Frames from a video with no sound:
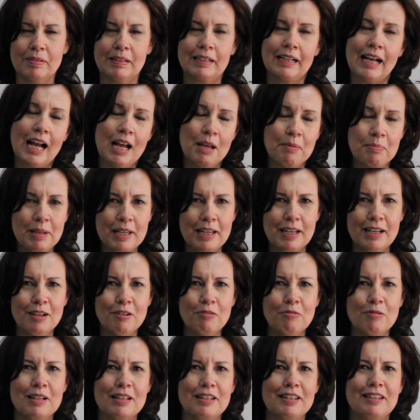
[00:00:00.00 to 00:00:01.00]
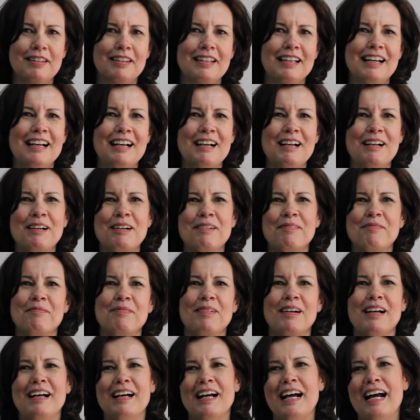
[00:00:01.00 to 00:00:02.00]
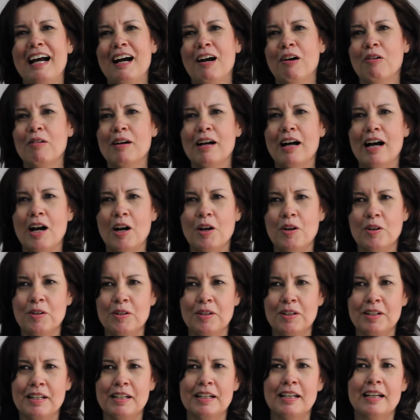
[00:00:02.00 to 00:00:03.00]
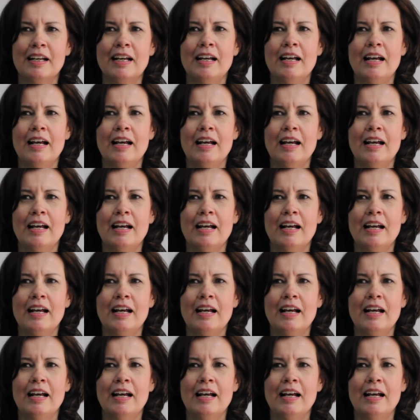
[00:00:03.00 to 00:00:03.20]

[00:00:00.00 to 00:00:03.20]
Came here with our own